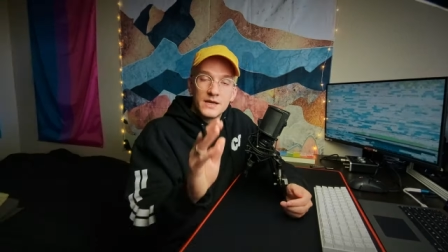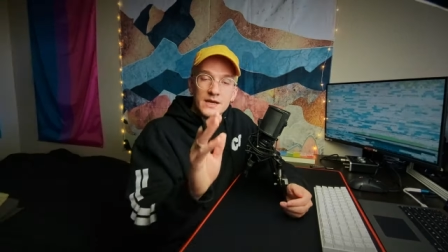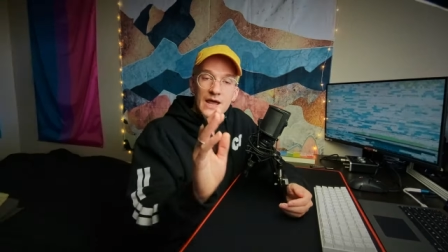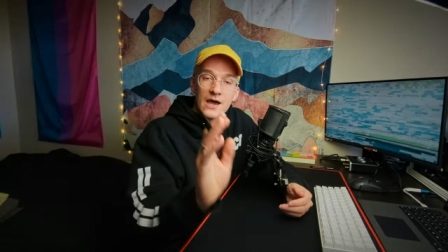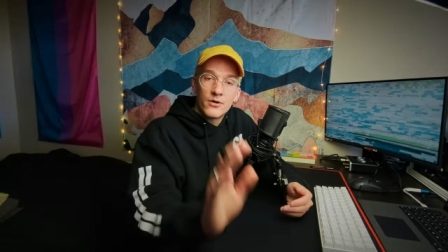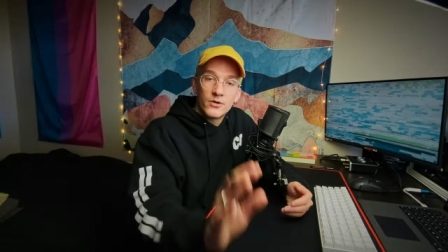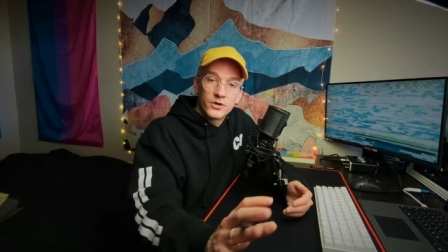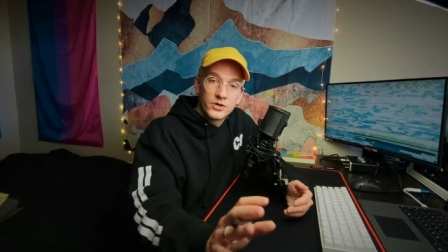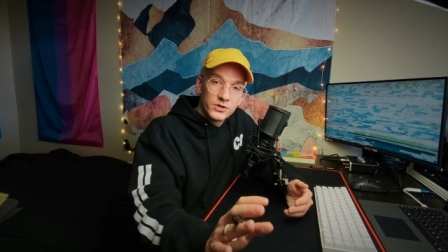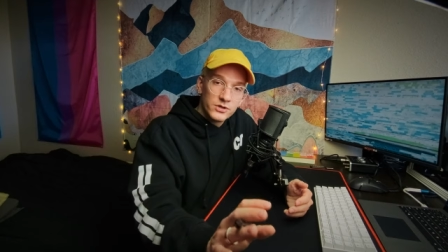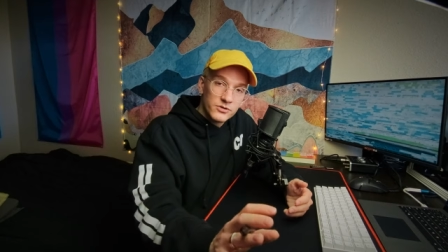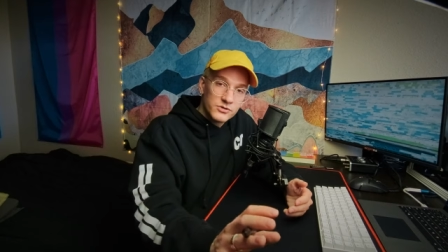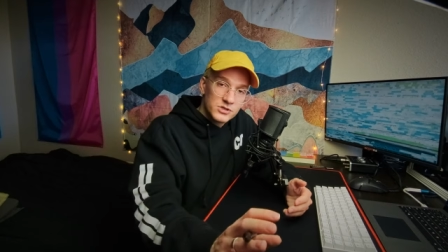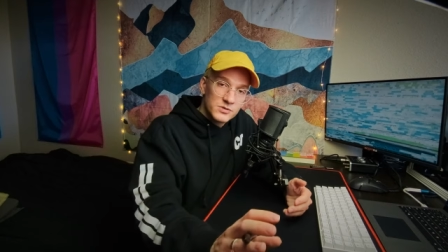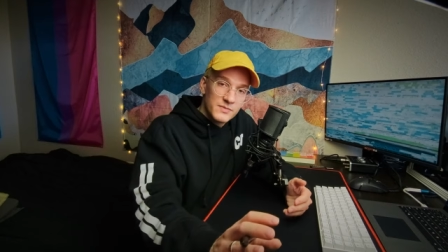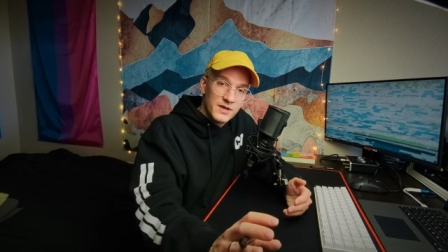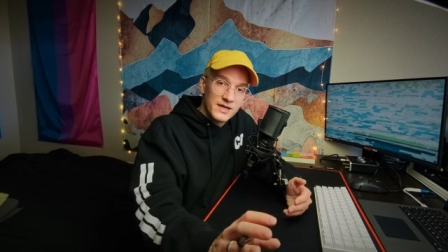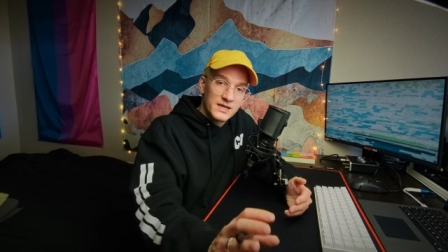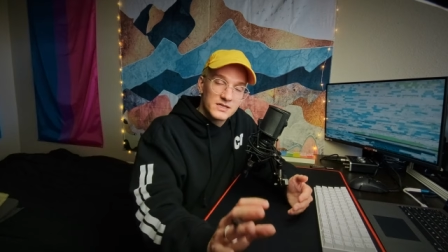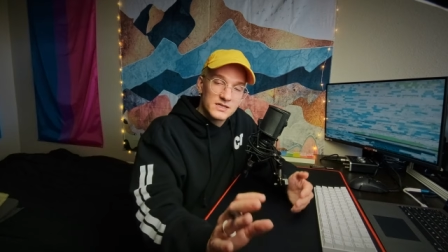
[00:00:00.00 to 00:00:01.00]
Now, a good note
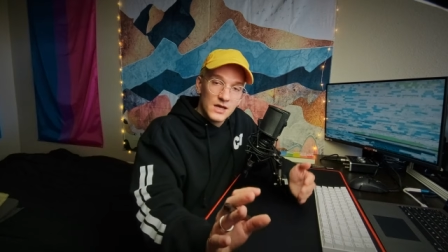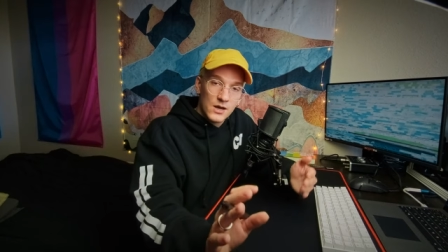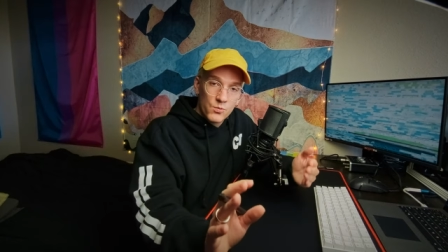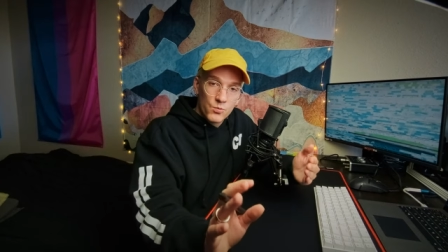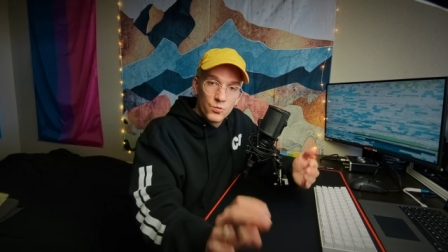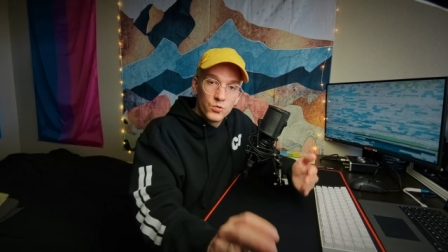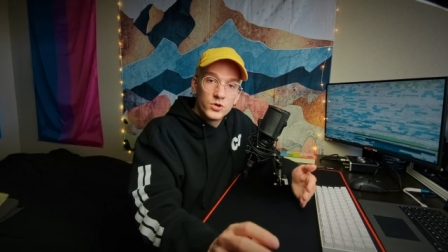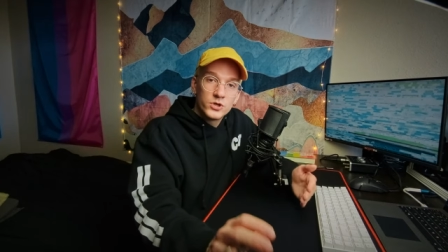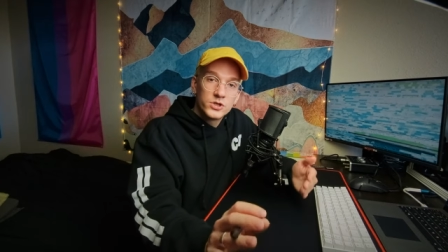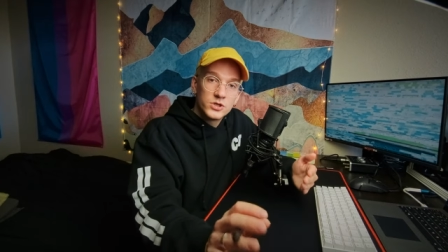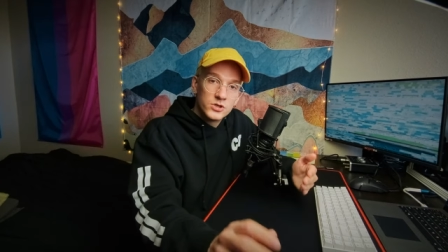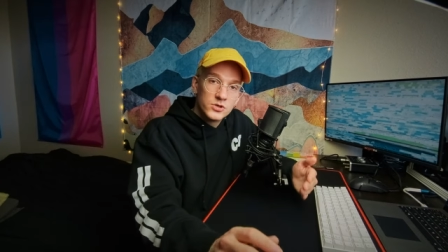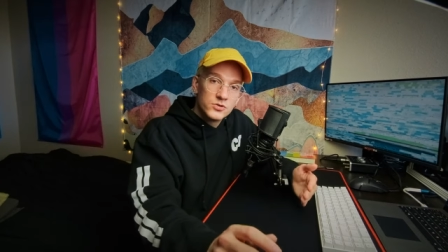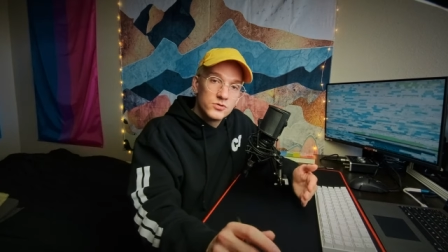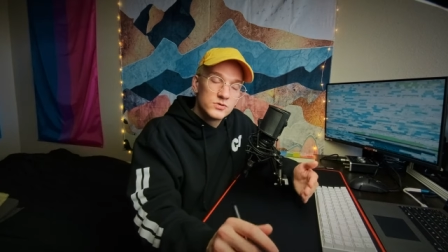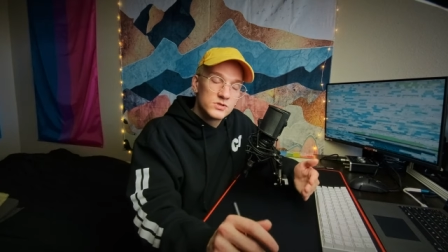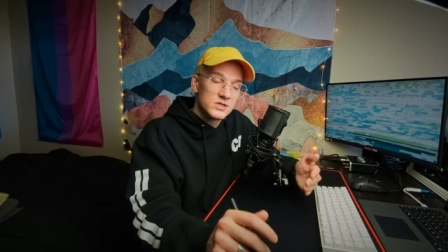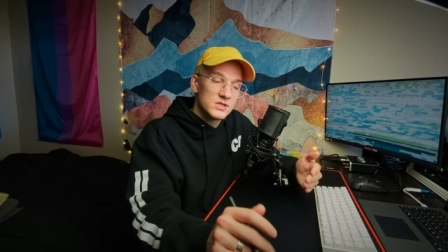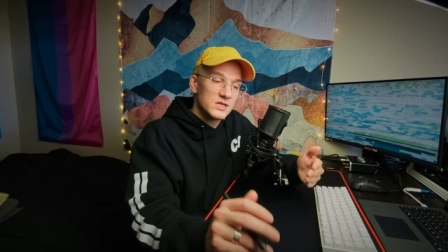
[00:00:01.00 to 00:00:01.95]
to make is I would use